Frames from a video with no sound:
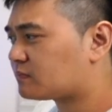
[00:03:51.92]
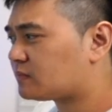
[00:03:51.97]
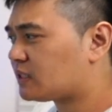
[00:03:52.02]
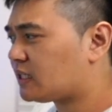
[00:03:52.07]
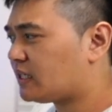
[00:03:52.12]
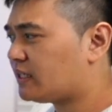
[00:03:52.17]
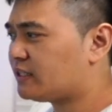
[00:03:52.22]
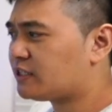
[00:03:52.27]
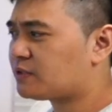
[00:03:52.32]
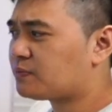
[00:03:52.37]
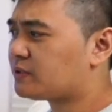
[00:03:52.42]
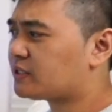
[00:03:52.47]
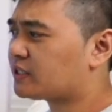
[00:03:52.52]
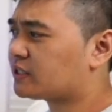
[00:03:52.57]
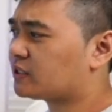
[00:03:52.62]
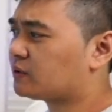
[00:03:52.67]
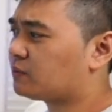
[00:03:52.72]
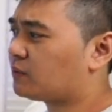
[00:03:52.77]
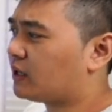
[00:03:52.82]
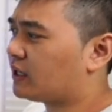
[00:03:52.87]
this
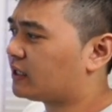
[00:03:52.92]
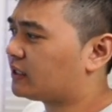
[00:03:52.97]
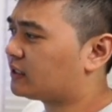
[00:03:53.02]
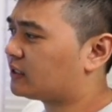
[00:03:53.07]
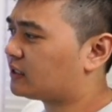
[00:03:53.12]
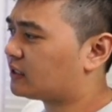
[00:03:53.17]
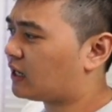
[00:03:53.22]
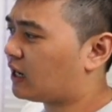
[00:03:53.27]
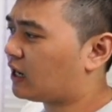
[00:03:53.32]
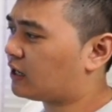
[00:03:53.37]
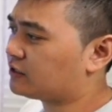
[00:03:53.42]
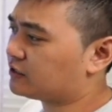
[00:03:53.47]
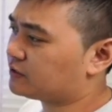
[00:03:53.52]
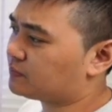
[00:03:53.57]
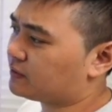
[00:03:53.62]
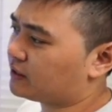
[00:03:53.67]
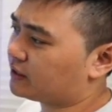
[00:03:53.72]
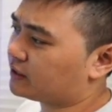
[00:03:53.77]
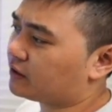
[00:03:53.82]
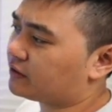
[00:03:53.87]
particular one, I
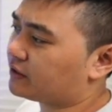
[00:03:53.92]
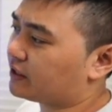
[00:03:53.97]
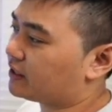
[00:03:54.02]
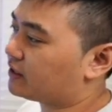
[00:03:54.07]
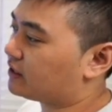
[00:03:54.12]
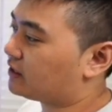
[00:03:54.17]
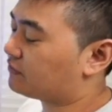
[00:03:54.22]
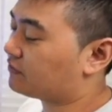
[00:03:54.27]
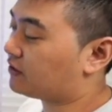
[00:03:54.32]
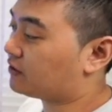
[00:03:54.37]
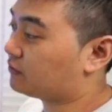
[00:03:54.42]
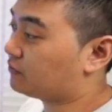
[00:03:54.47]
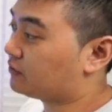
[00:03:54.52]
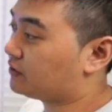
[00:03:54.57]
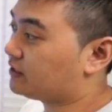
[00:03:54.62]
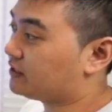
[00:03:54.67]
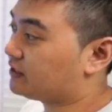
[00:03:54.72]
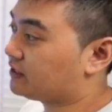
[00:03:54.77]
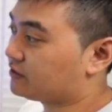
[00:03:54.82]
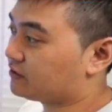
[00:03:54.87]
just like, okay, if I
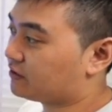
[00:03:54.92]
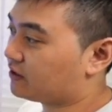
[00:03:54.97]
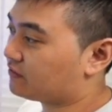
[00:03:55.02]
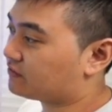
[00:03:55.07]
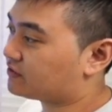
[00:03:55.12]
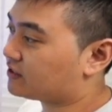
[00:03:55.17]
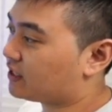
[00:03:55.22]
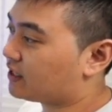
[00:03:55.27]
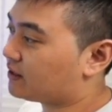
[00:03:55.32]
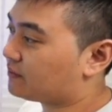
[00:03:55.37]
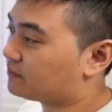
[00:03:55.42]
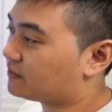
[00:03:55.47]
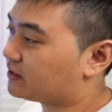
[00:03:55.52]
really don't have time,